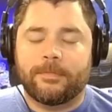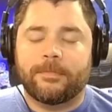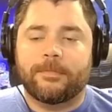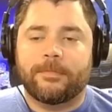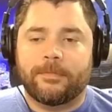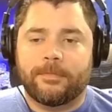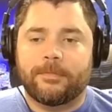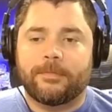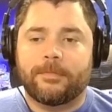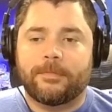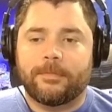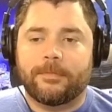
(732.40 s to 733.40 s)

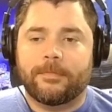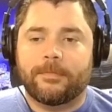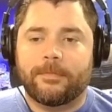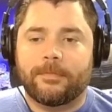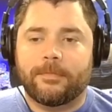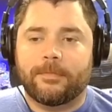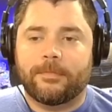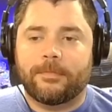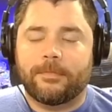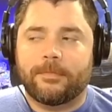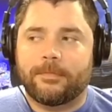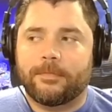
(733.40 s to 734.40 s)

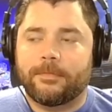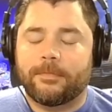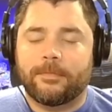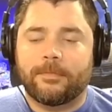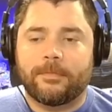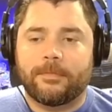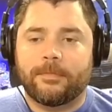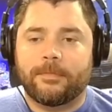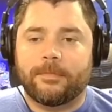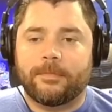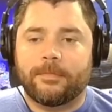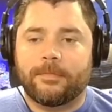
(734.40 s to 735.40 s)

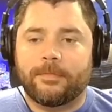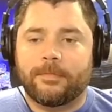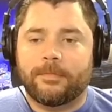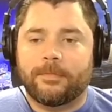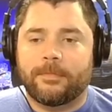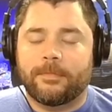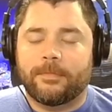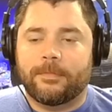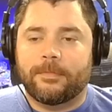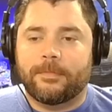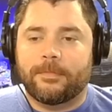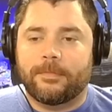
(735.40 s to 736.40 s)
No words are spoken by the person on screen.